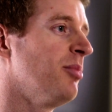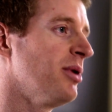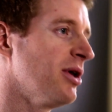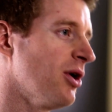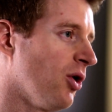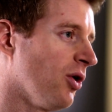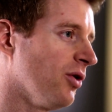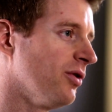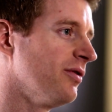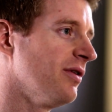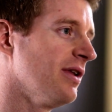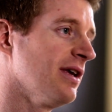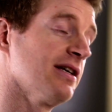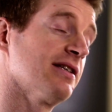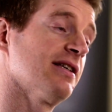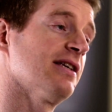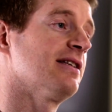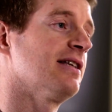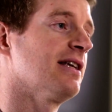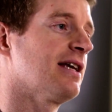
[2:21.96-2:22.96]
beyond the
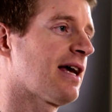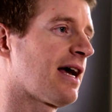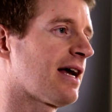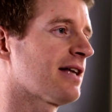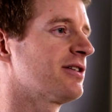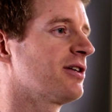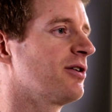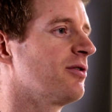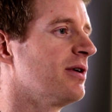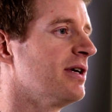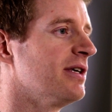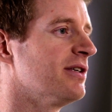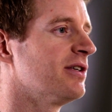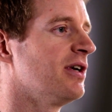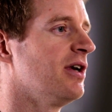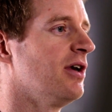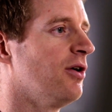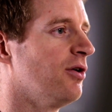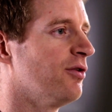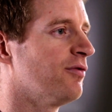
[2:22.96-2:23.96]
existing categories
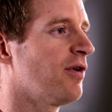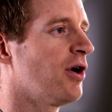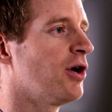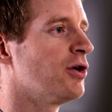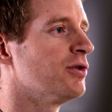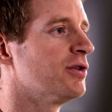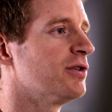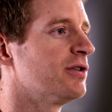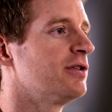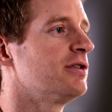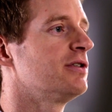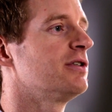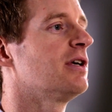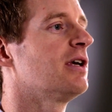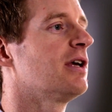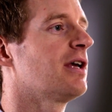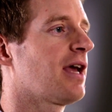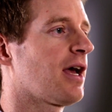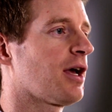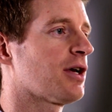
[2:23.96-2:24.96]
of hosts,
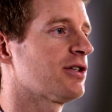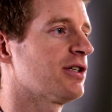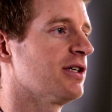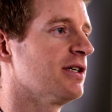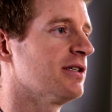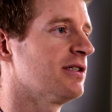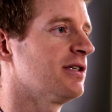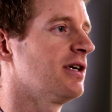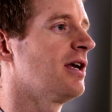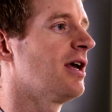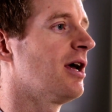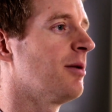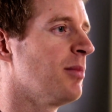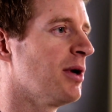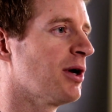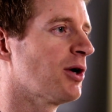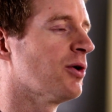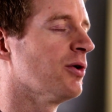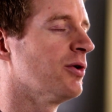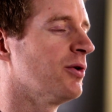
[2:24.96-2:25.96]
caches, and
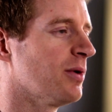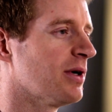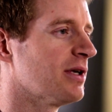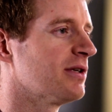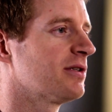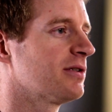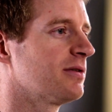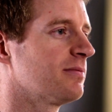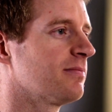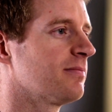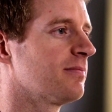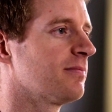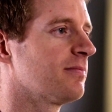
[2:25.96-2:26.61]
mere conduits.